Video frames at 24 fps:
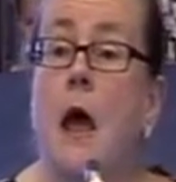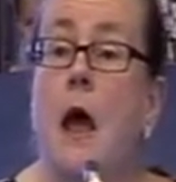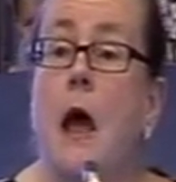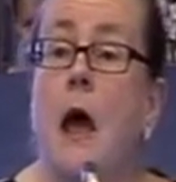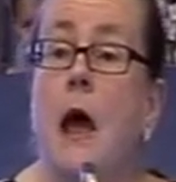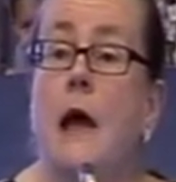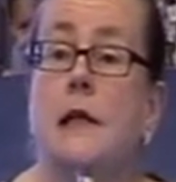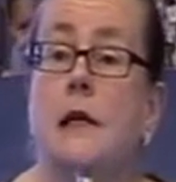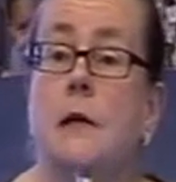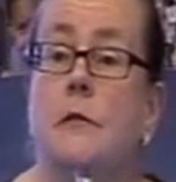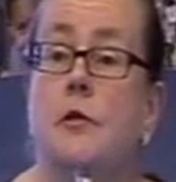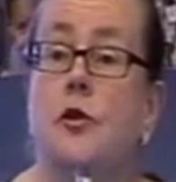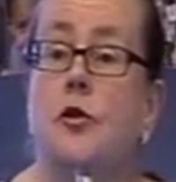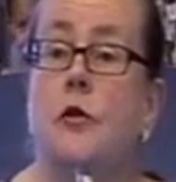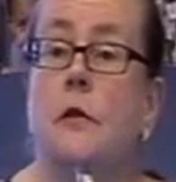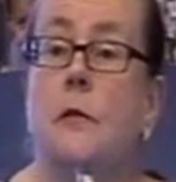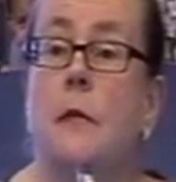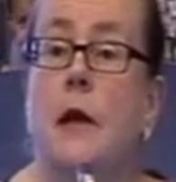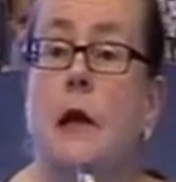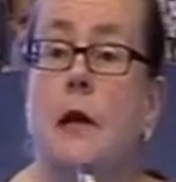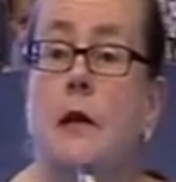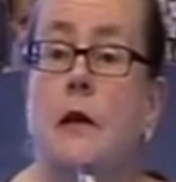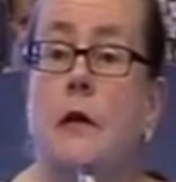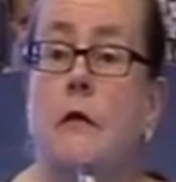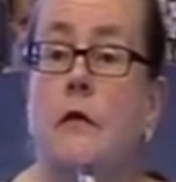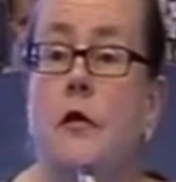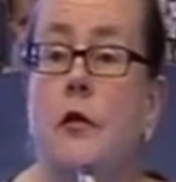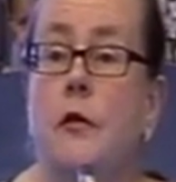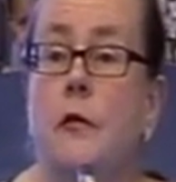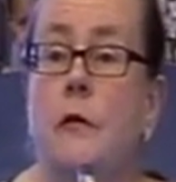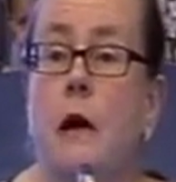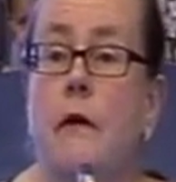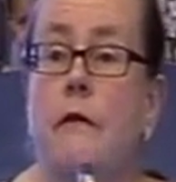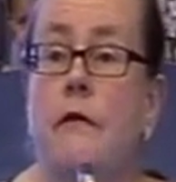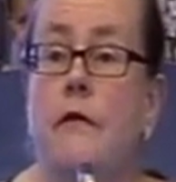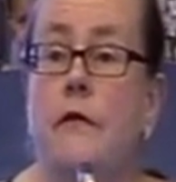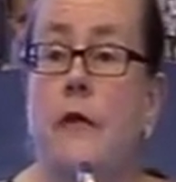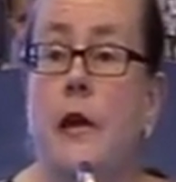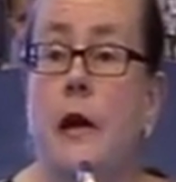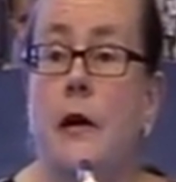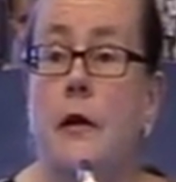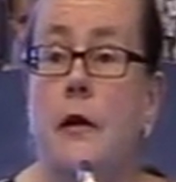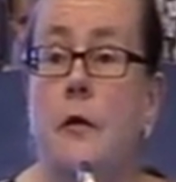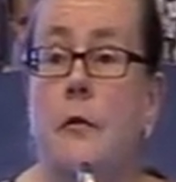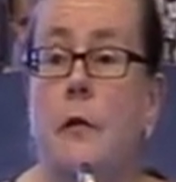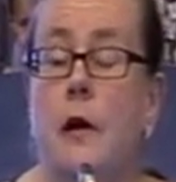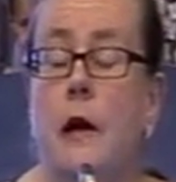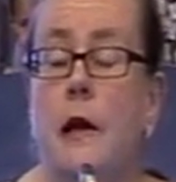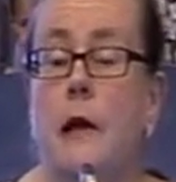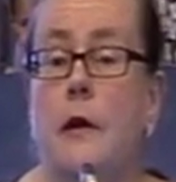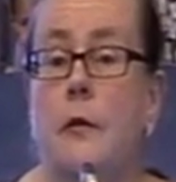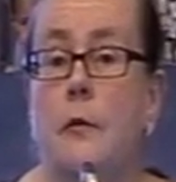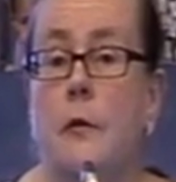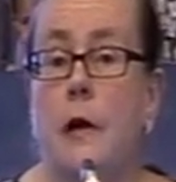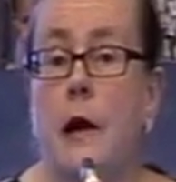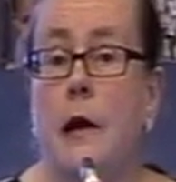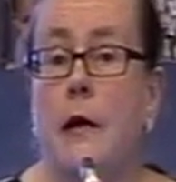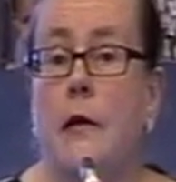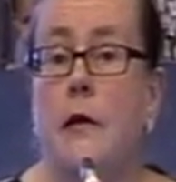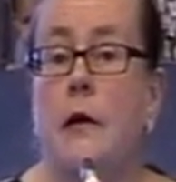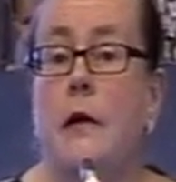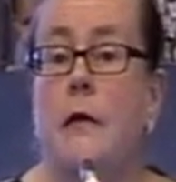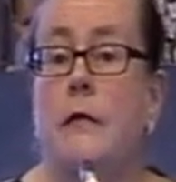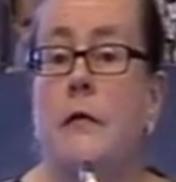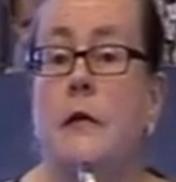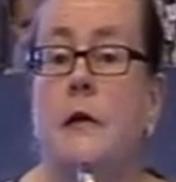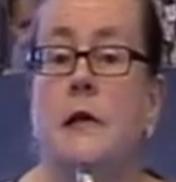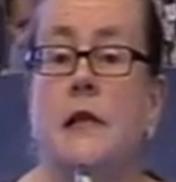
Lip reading: As I'm sure many of you are very well aware of,